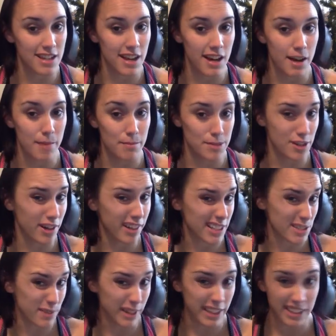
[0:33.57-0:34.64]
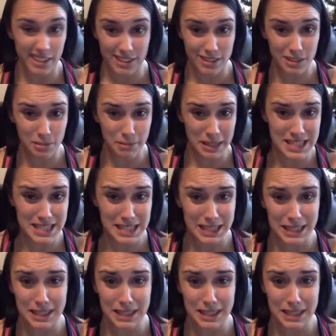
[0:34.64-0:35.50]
Sorry, that's why I look a little messy.